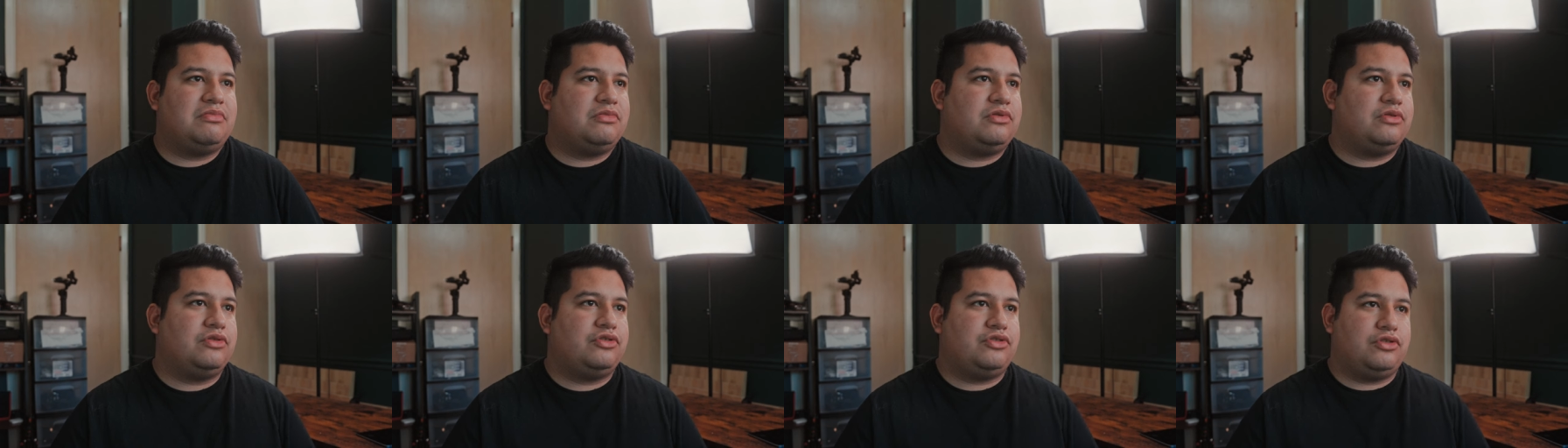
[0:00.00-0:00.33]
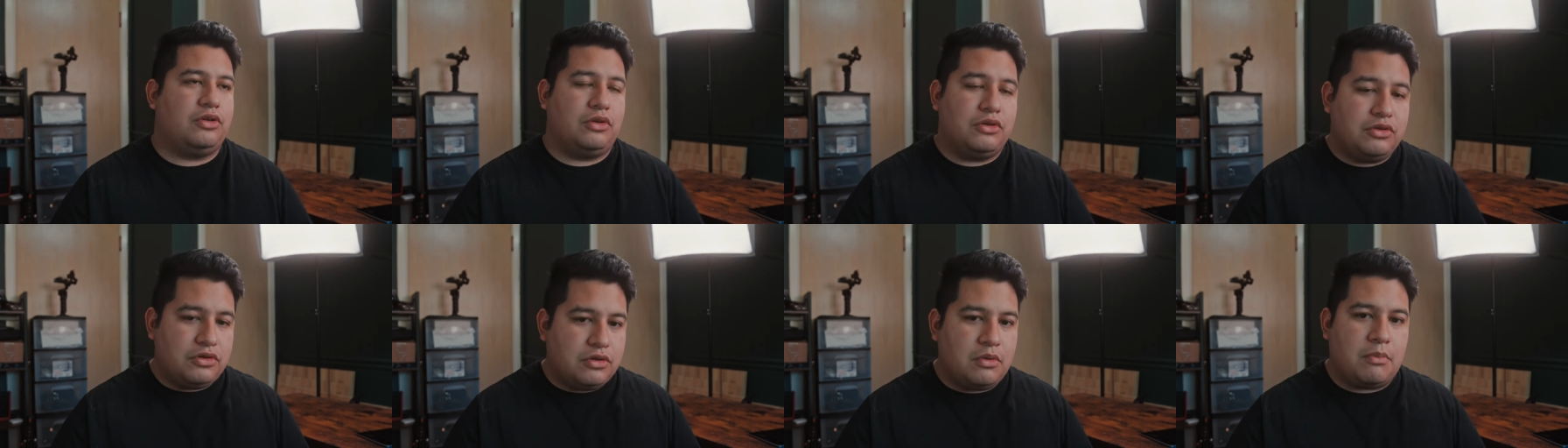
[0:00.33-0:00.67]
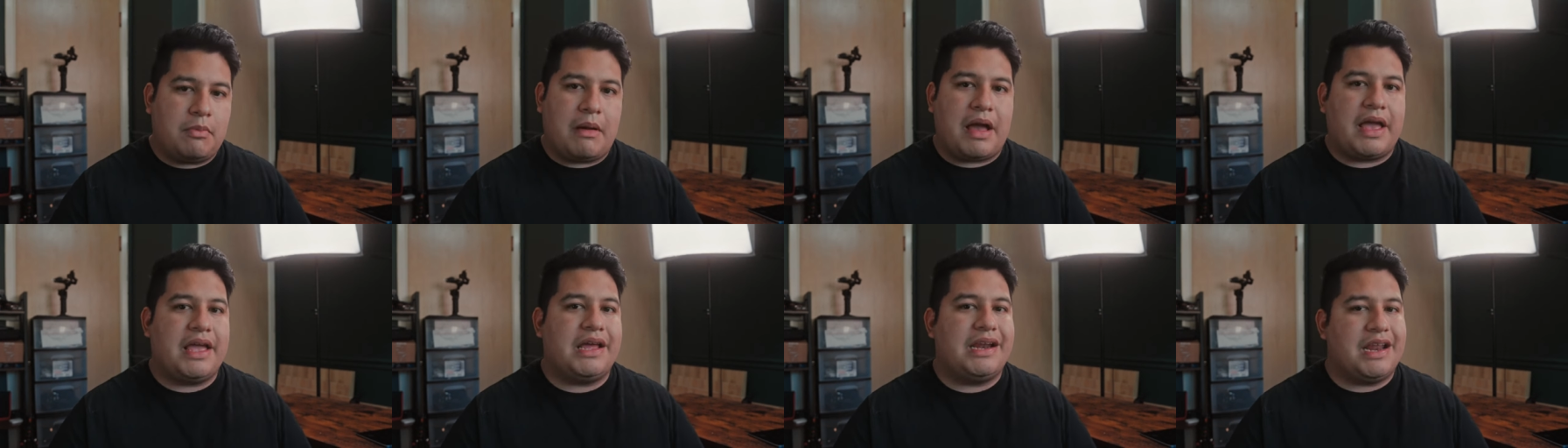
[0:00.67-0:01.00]
should you
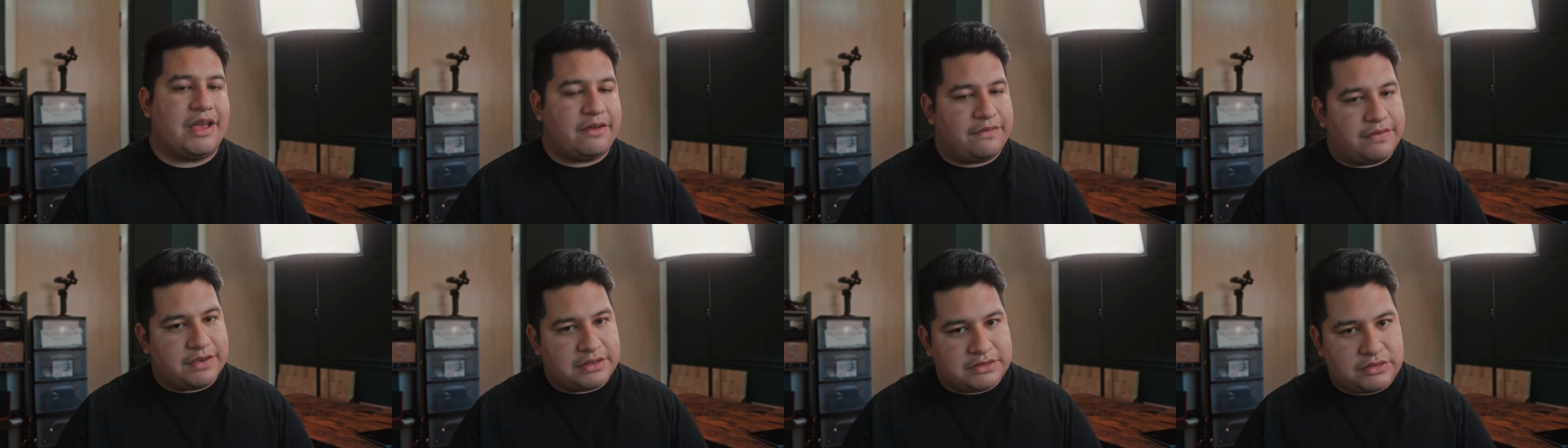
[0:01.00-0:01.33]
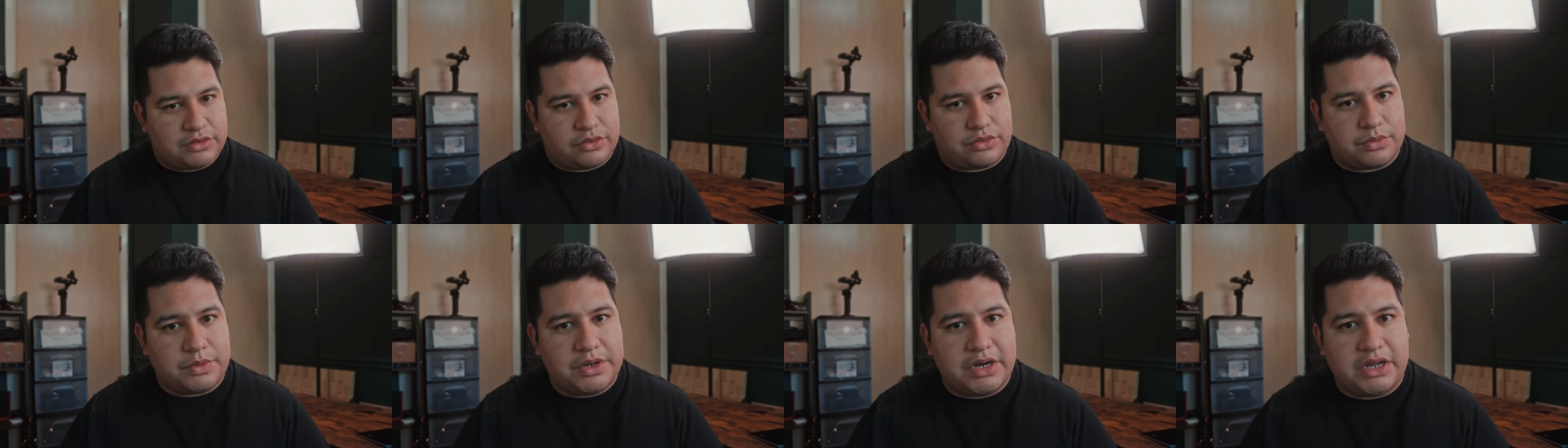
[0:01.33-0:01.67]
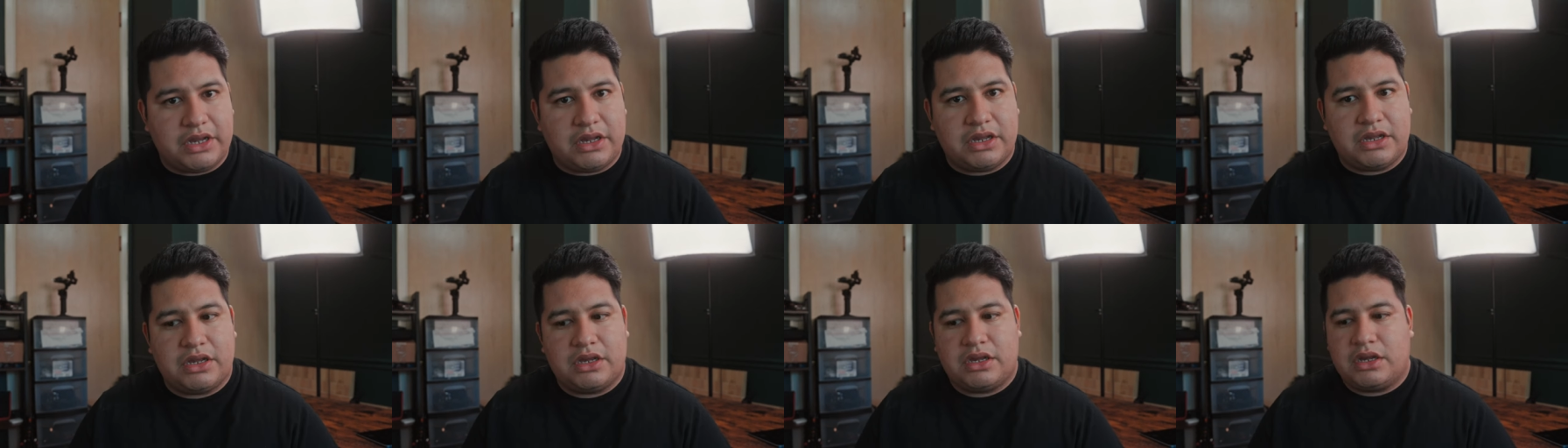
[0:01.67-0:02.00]
buy an
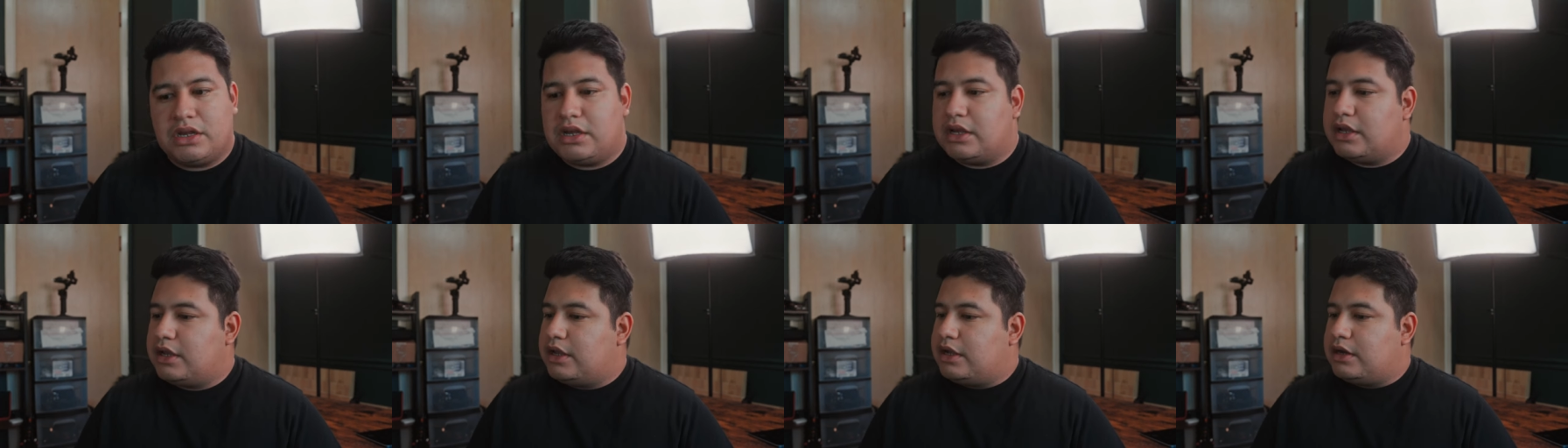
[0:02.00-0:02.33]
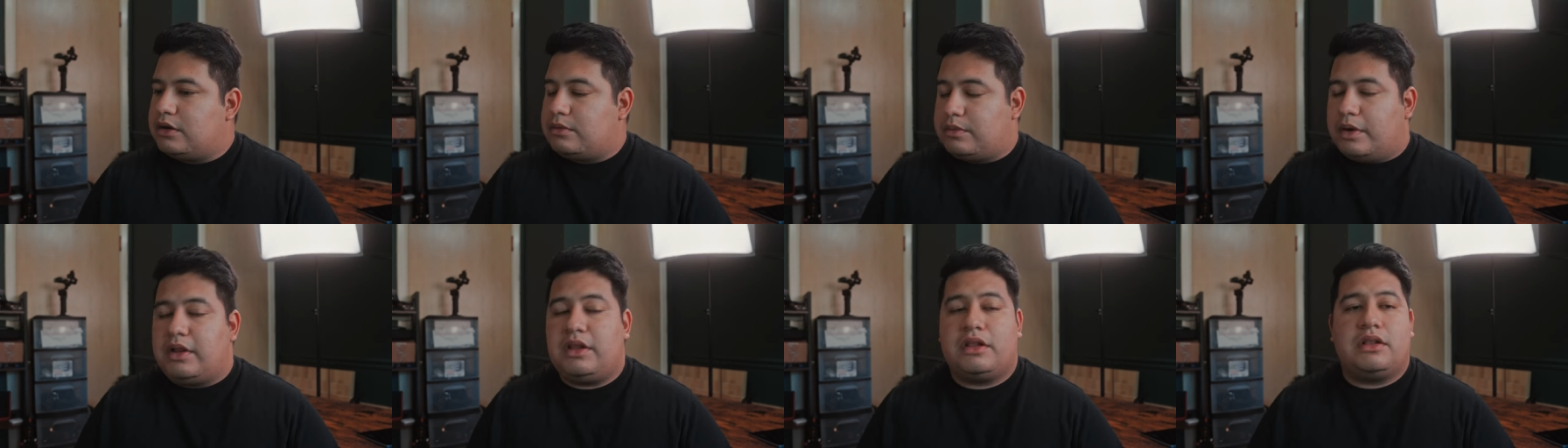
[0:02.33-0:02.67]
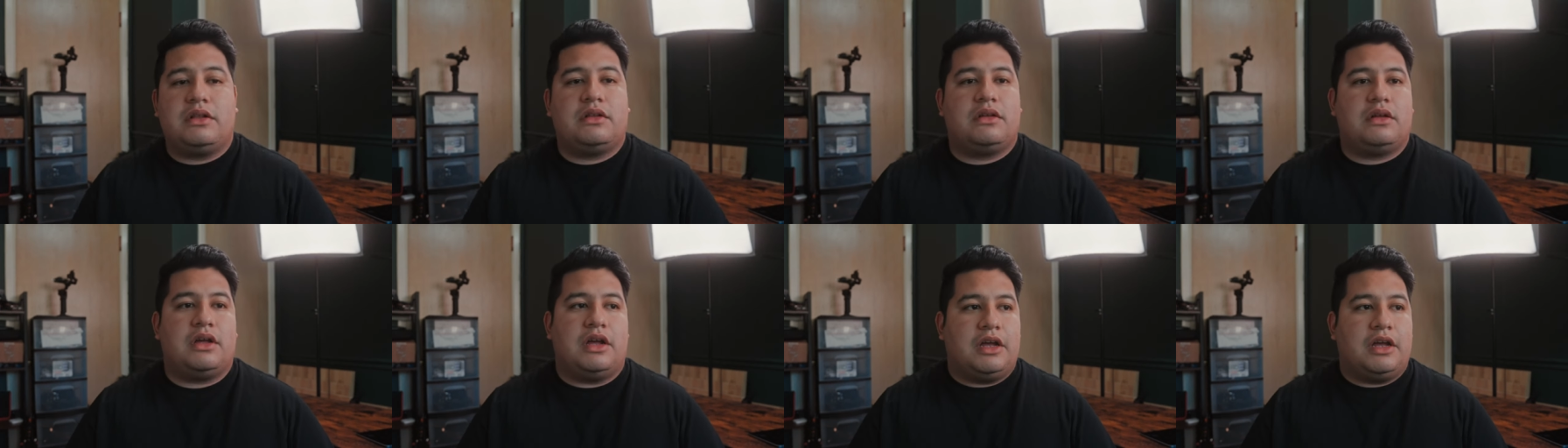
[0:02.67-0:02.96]
FX3? Well,